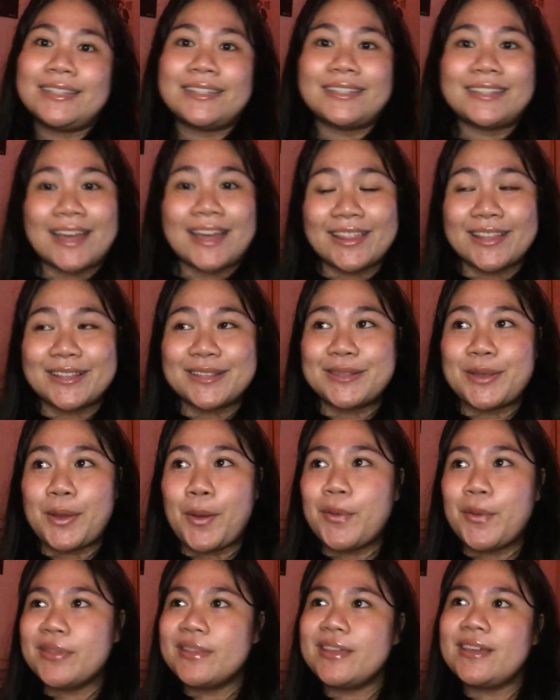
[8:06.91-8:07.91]
yeah, that's the
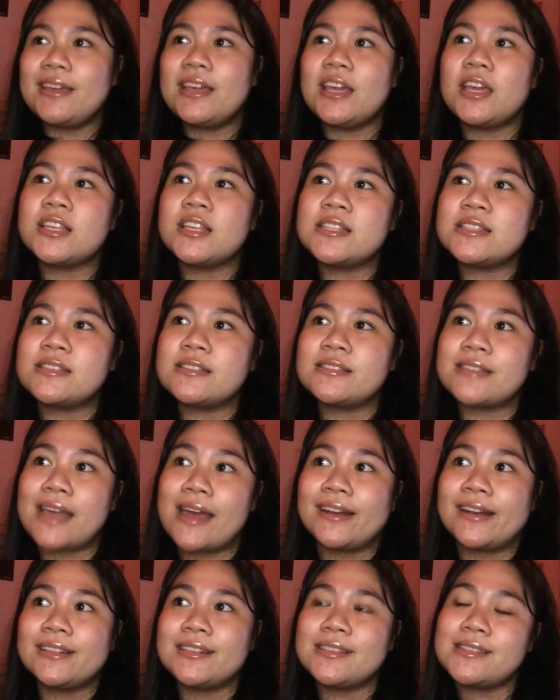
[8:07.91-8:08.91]
only
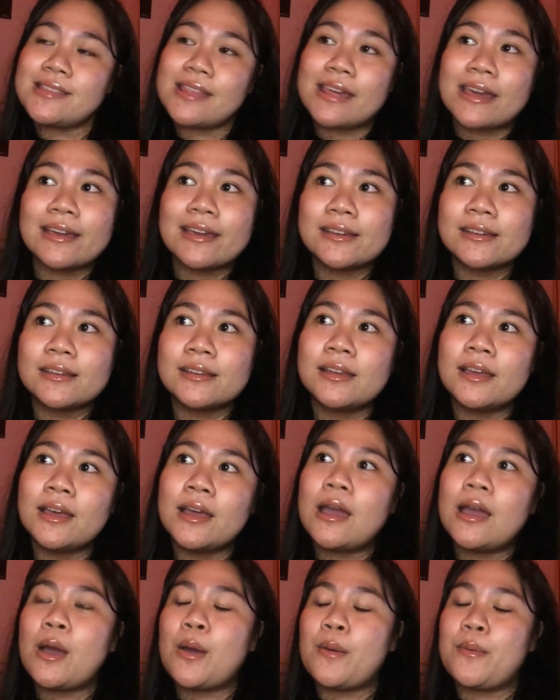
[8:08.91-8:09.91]
saddest thing
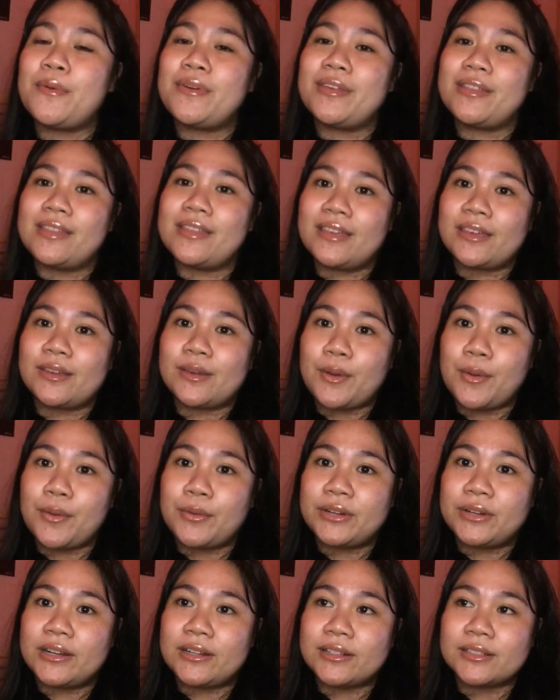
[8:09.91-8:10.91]
with the
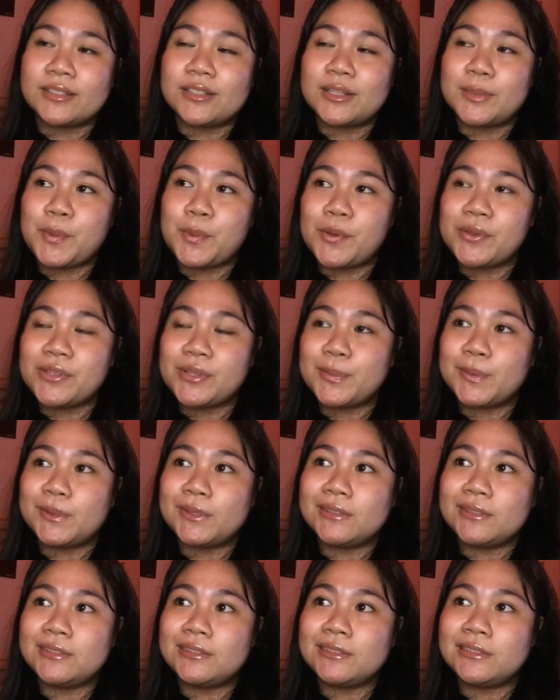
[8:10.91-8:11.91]
Kodak
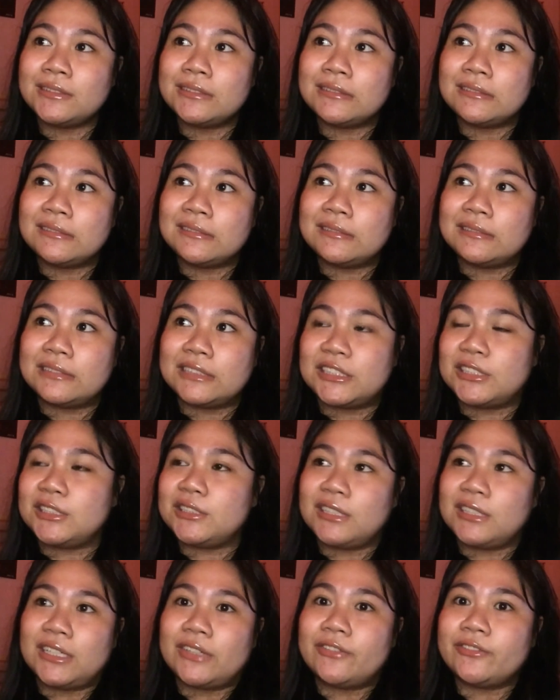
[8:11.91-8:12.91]
disposable, because you
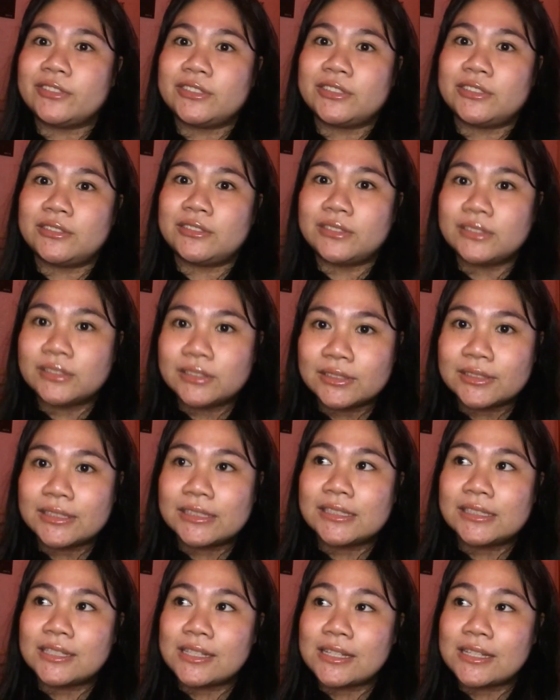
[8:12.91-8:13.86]
have to use a